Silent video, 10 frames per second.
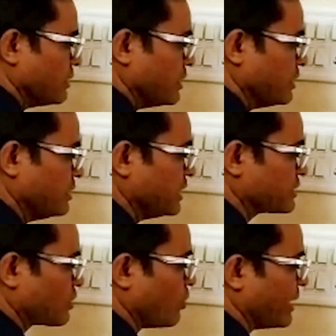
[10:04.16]
in
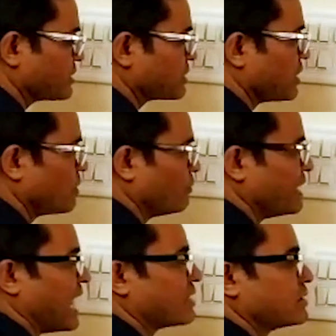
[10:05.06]
this question we
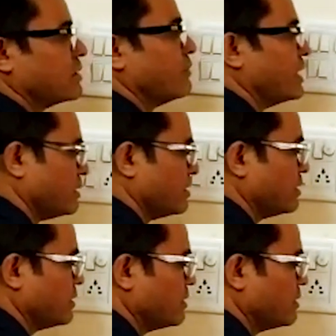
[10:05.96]
are given